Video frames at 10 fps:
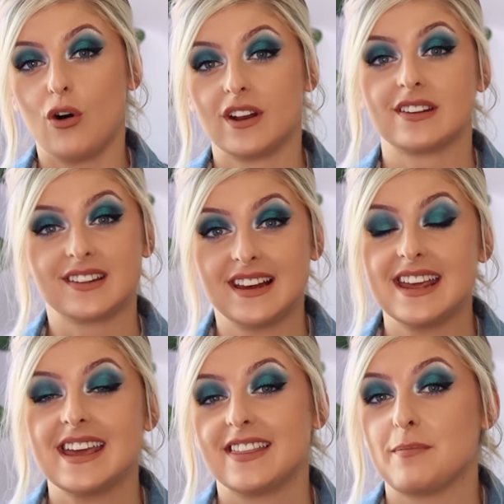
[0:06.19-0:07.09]

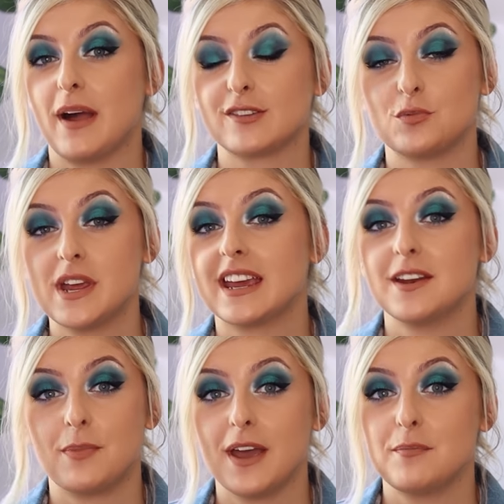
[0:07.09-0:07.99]
Honestly, in the past week
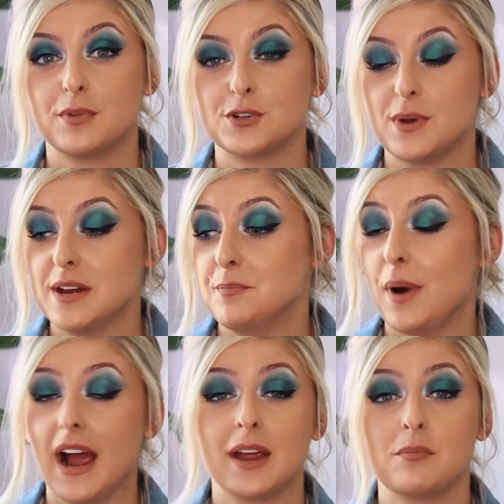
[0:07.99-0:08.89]
and a bit, between
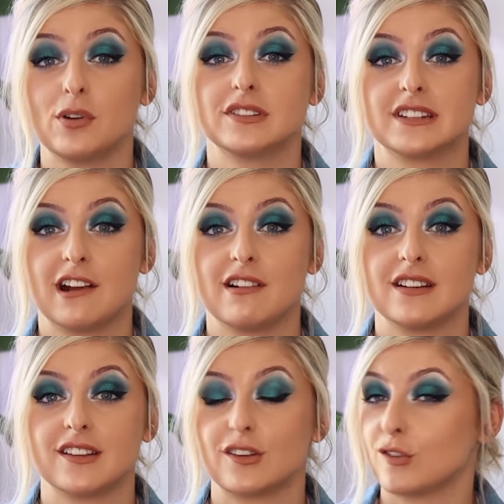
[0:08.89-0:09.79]
buying
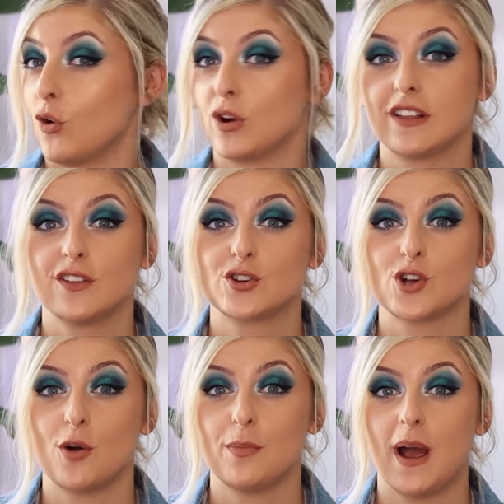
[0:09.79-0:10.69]
Monsteras, sorting the
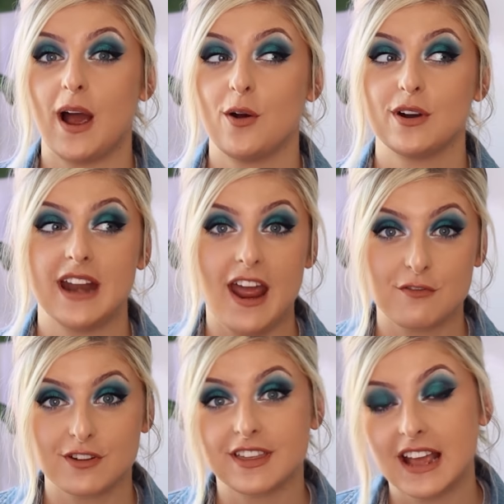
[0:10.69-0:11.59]
shop out and
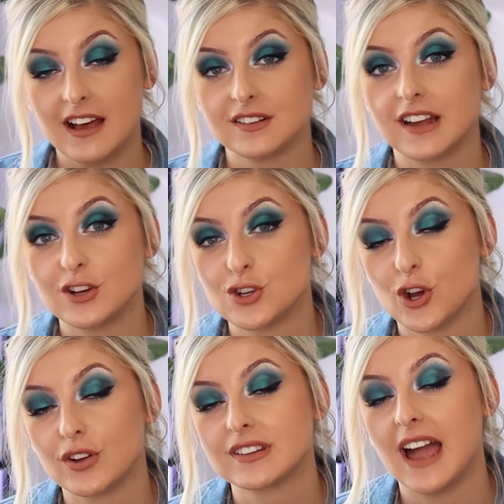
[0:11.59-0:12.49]
everything else, I
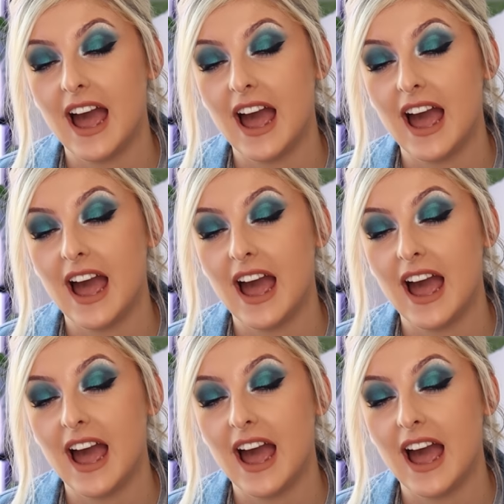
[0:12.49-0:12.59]
just